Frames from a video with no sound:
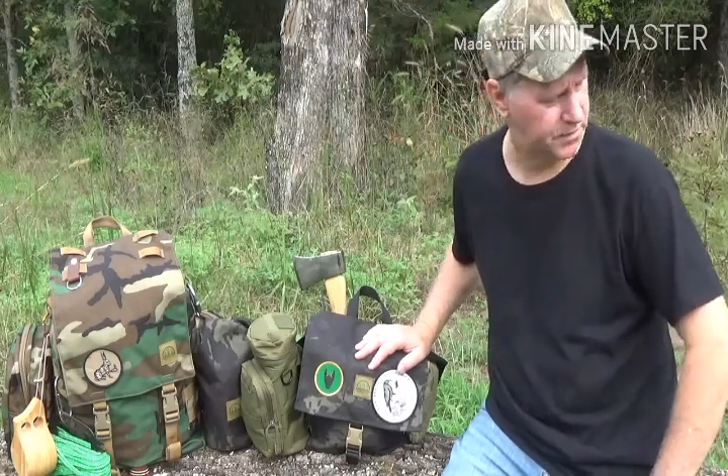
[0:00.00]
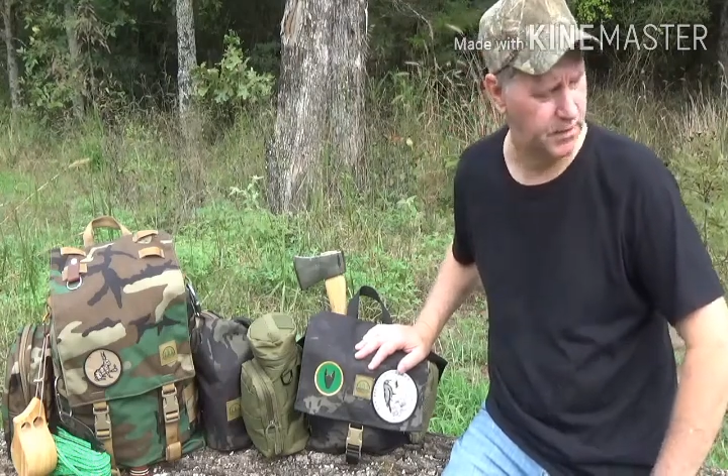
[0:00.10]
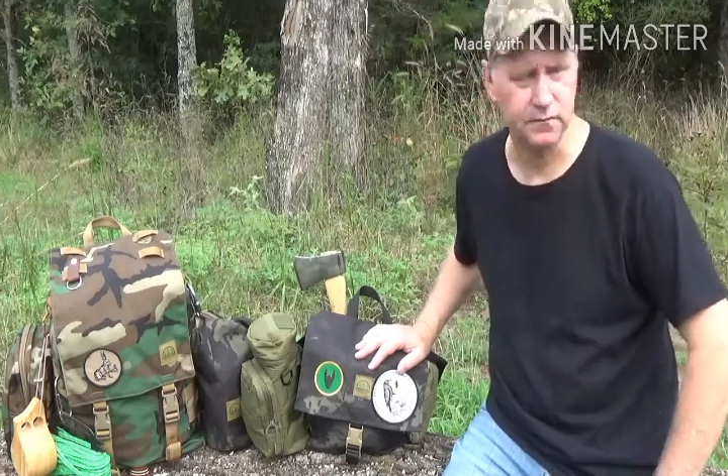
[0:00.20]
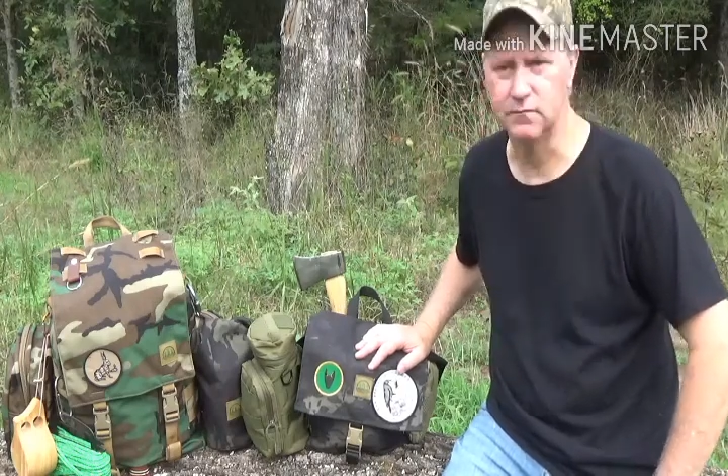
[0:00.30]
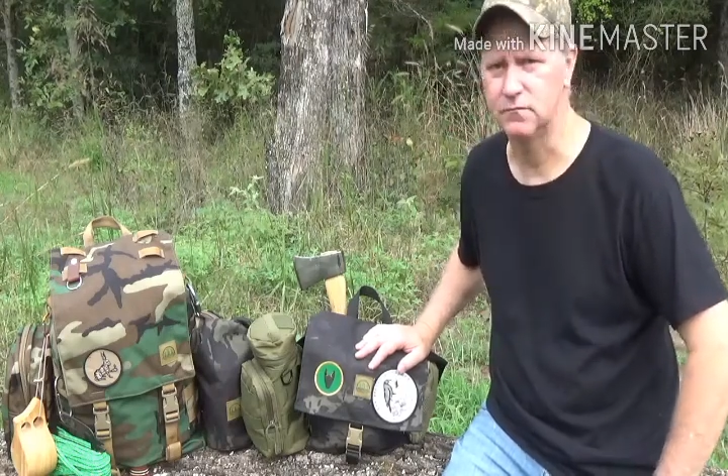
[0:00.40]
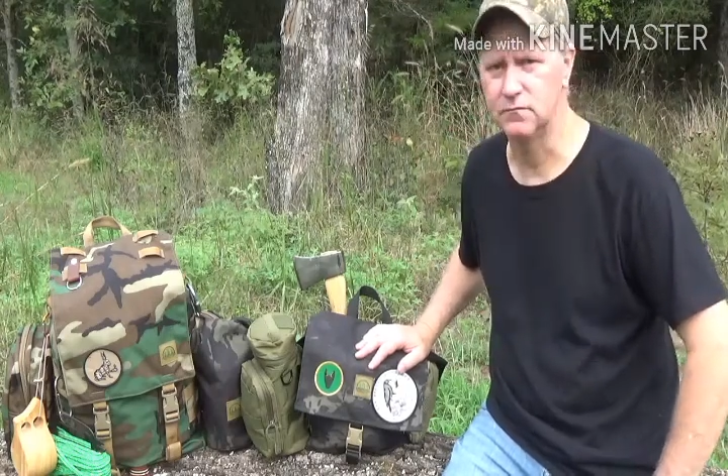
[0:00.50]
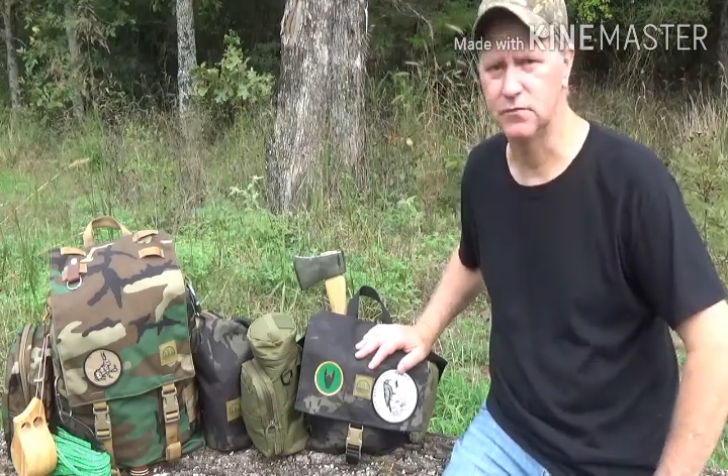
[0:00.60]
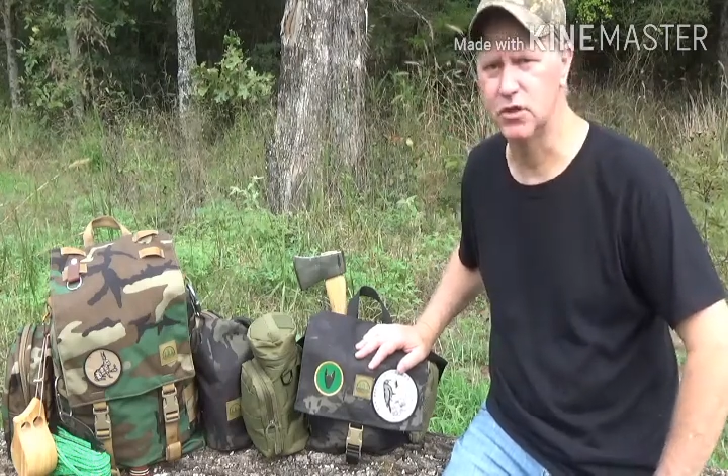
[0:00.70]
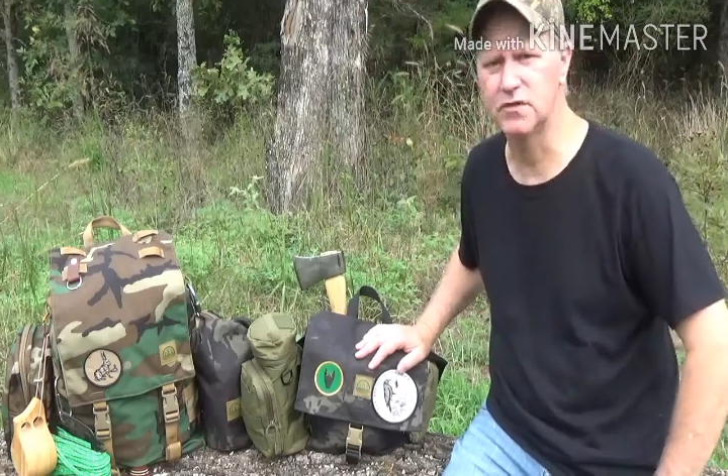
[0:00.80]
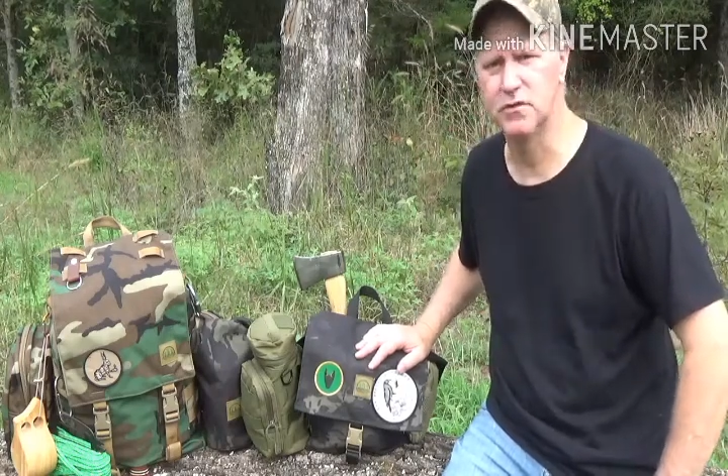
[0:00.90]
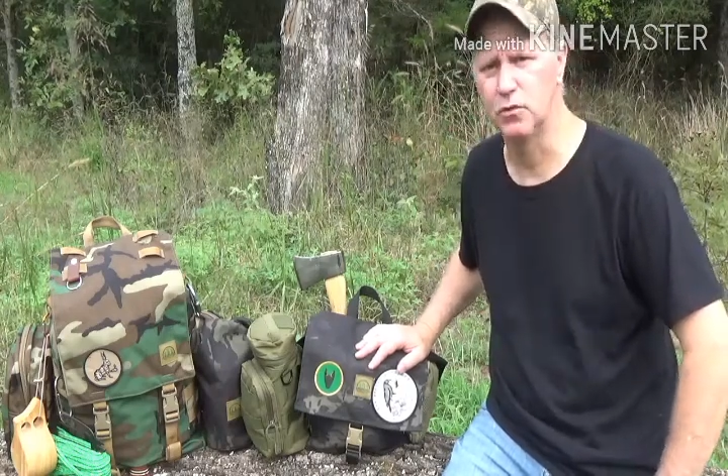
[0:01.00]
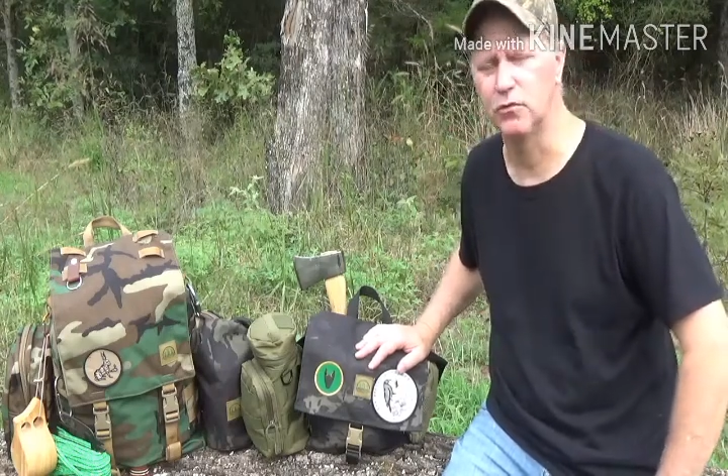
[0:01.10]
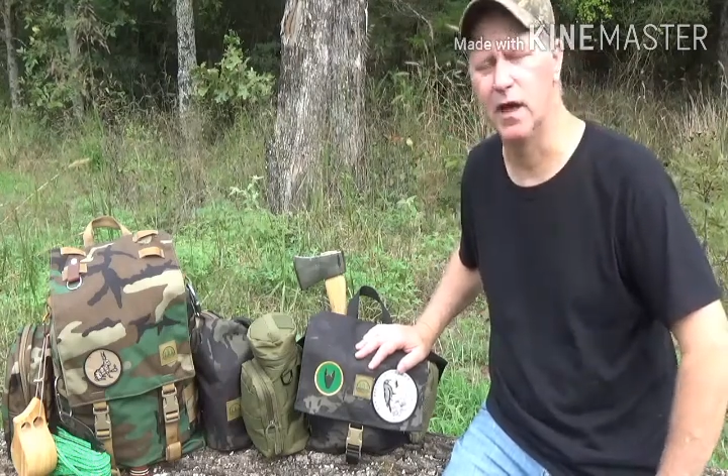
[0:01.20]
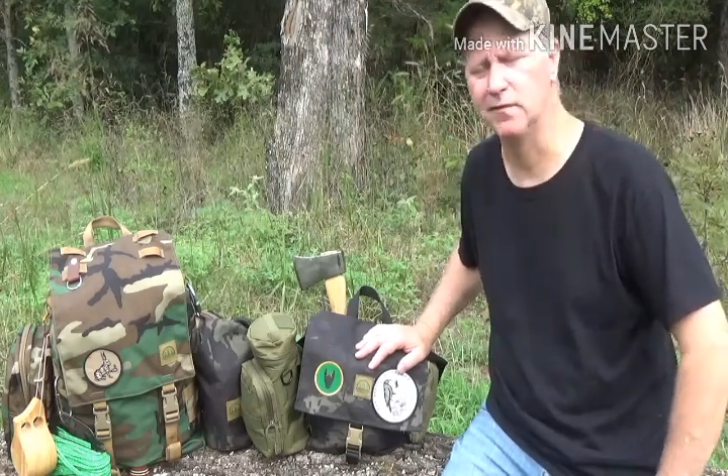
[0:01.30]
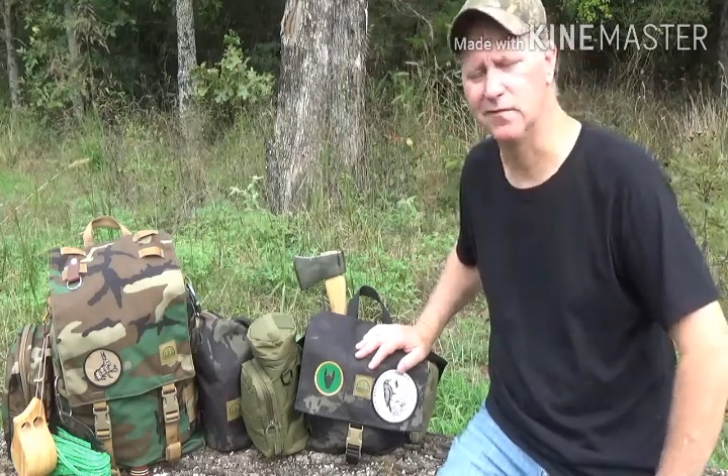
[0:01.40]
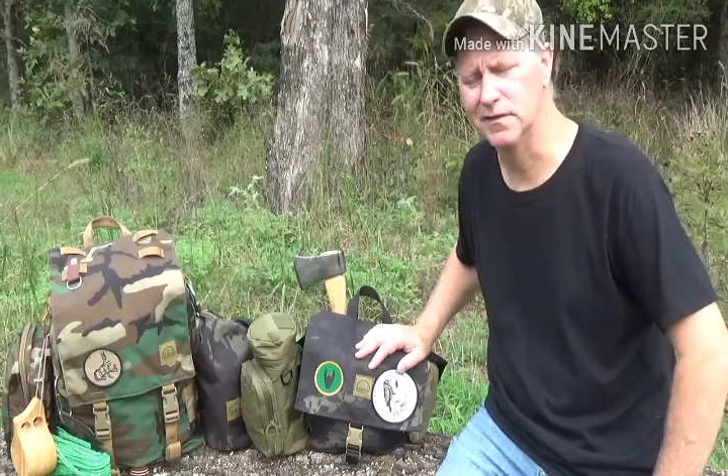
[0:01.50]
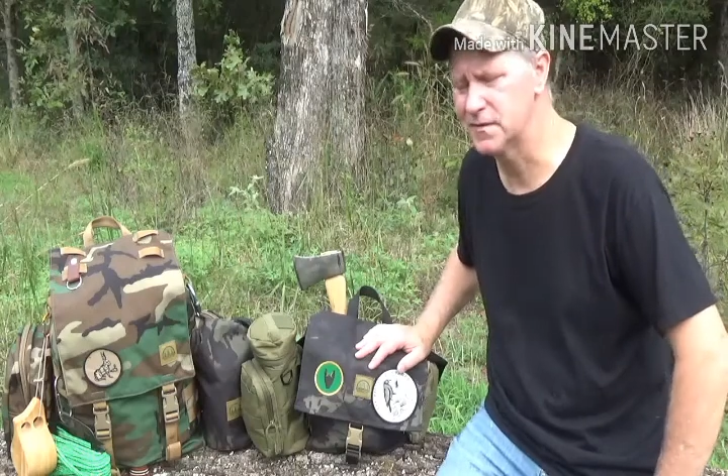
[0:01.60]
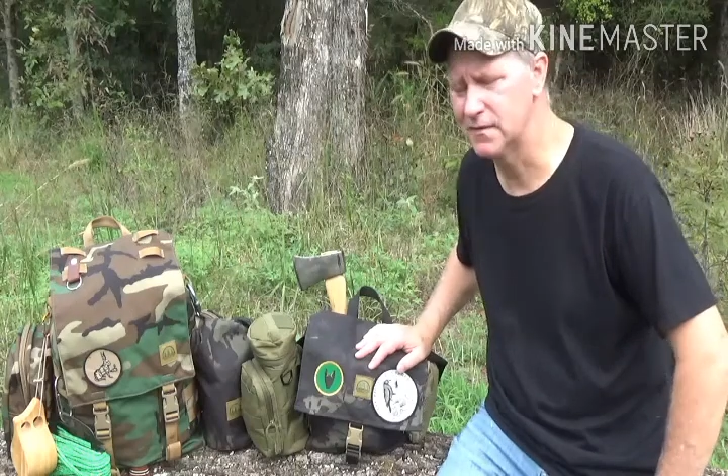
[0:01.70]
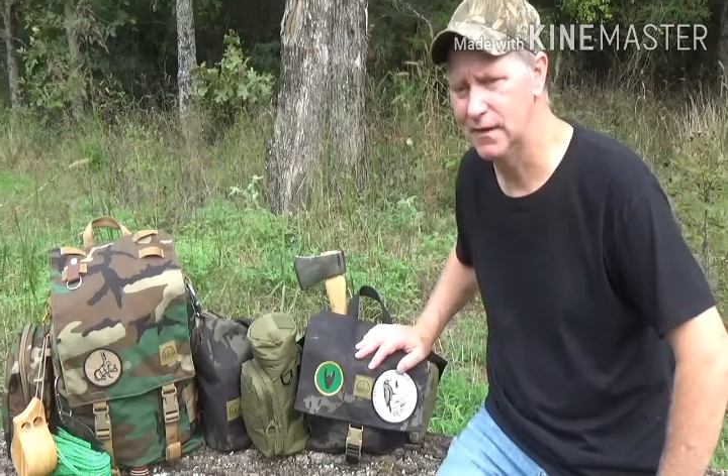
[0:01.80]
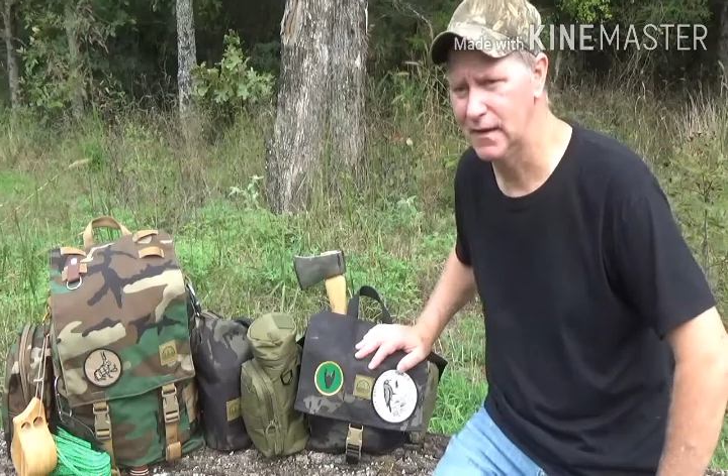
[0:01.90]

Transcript: getting just too dangerous